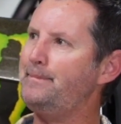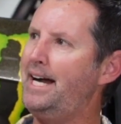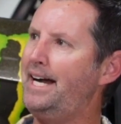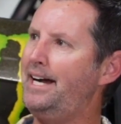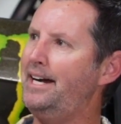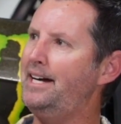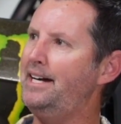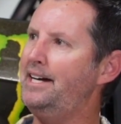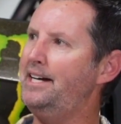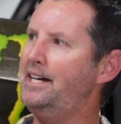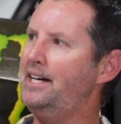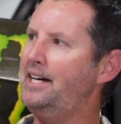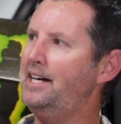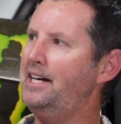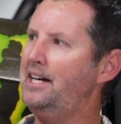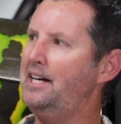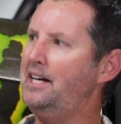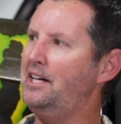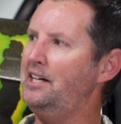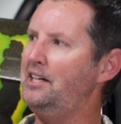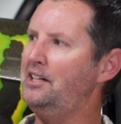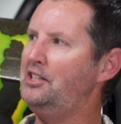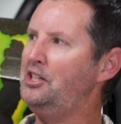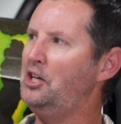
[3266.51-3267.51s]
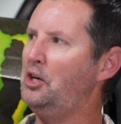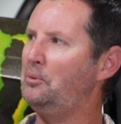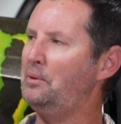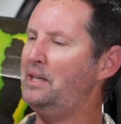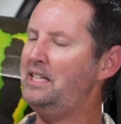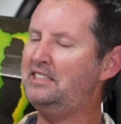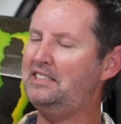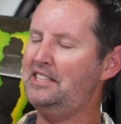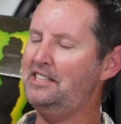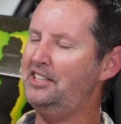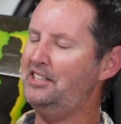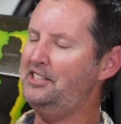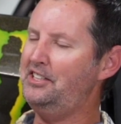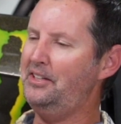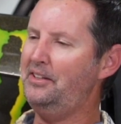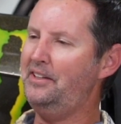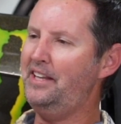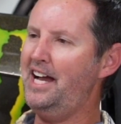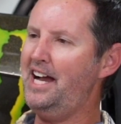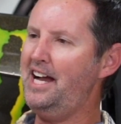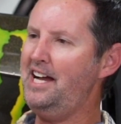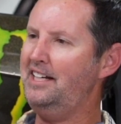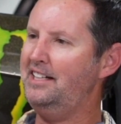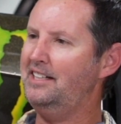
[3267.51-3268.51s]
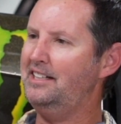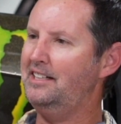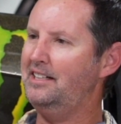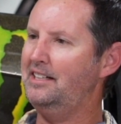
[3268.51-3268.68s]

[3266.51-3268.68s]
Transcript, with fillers: uh, no reason to do that.